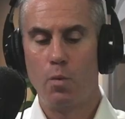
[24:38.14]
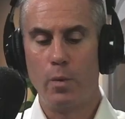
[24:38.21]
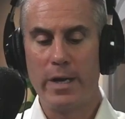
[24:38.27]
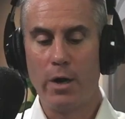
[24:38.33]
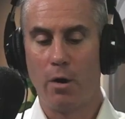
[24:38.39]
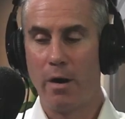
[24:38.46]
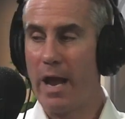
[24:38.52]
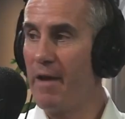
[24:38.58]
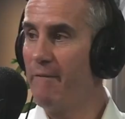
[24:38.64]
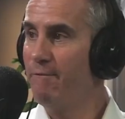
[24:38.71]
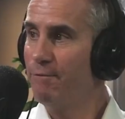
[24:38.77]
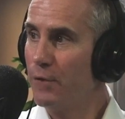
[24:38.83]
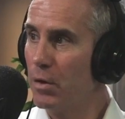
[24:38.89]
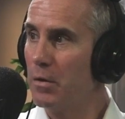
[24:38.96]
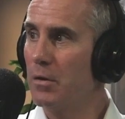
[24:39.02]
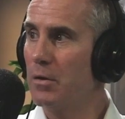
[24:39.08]
We are a
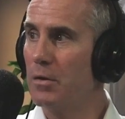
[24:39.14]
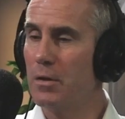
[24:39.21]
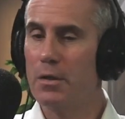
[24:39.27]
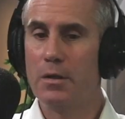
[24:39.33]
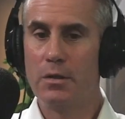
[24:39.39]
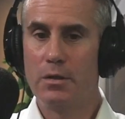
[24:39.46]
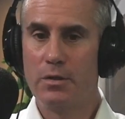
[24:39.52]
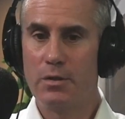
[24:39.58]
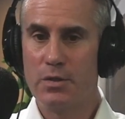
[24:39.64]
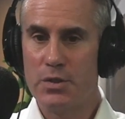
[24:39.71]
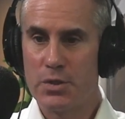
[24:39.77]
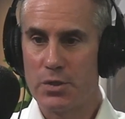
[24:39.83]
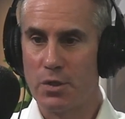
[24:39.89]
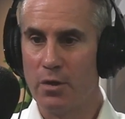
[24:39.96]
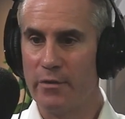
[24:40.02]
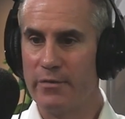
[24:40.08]
full
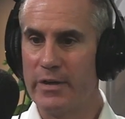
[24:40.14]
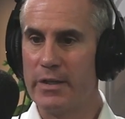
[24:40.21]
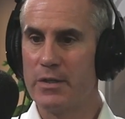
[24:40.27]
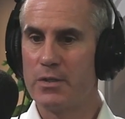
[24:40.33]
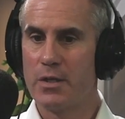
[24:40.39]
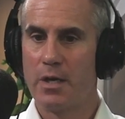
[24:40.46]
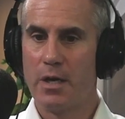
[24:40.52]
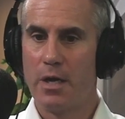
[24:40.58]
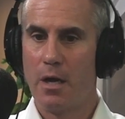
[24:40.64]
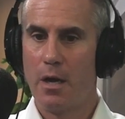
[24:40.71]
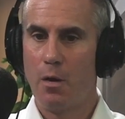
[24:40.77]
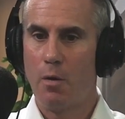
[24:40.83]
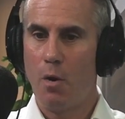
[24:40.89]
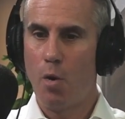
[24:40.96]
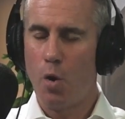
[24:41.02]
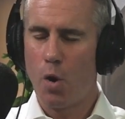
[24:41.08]
service,
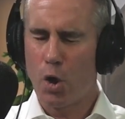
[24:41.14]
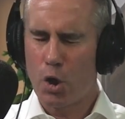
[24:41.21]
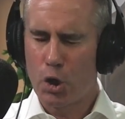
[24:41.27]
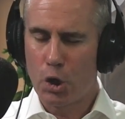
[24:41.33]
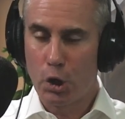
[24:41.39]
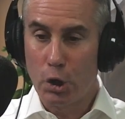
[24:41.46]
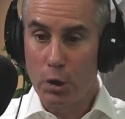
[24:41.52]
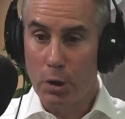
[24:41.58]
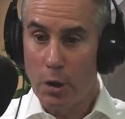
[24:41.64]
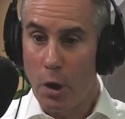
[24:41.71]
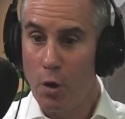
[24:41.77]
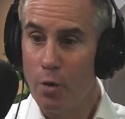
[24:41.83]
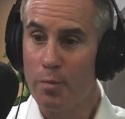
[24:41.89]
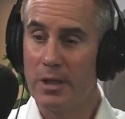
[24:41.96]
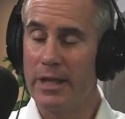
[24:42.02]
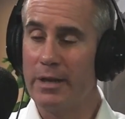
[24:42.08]

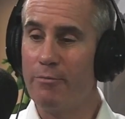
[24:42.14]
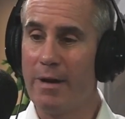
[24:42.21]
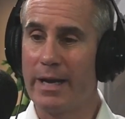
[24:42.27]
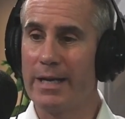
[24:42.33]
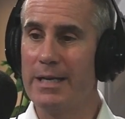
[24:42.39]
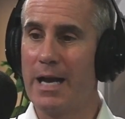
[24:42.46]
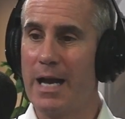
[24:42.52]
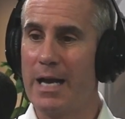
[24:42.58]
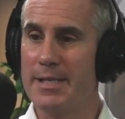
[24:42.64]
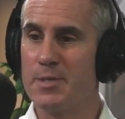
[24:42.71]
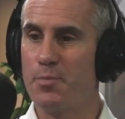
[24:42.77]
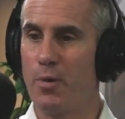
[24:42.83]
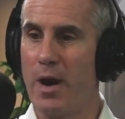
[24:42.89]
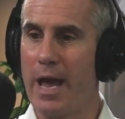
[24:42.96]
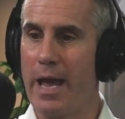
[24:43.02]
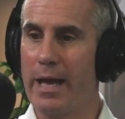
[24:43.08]
globally recognized
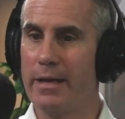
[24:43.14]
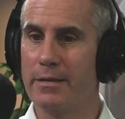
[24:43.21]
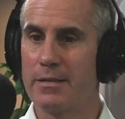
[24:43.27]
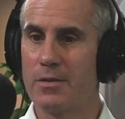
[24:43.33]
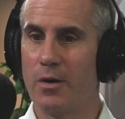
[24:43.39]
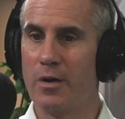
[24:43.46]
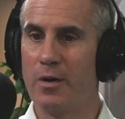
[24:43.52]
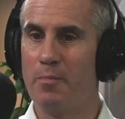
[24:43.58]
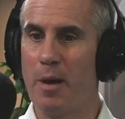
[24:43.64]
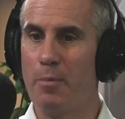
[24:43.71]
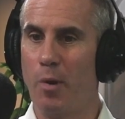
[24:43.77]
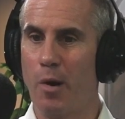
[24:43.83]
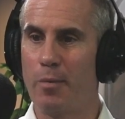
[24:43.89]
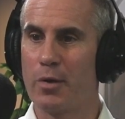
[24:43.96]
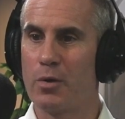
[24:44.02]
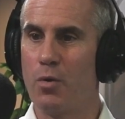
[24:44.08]
brand started by
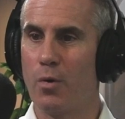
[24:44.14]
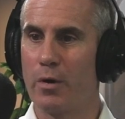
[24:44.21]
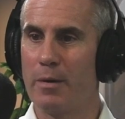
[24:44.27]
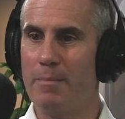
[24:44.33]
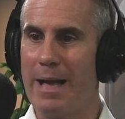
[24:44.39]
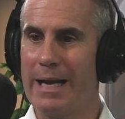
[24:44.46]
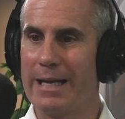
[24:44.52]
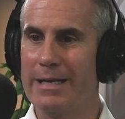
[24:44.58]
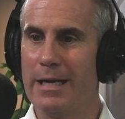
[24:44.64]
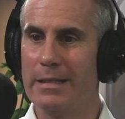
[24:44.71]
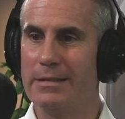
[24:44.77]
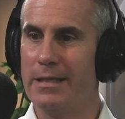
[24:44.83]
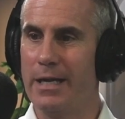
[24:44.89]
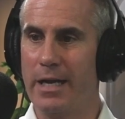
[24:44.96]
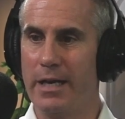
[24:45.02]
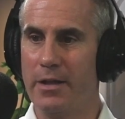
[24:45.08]
Barbara Corcoran back in
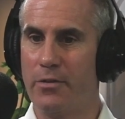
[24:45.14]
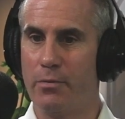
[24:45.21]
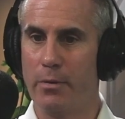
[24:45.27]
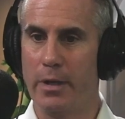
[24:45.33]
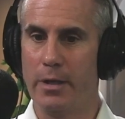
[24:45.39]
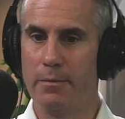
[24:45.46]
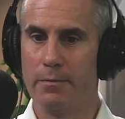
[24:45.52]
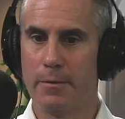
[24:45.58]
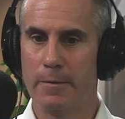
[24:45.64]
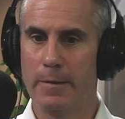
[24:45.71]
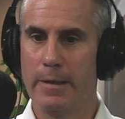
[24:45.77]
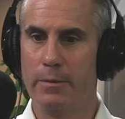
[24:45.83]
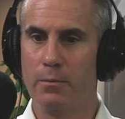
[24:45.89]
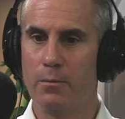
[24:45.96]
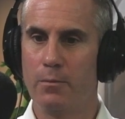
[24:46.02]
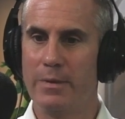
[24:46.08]
1983. Right?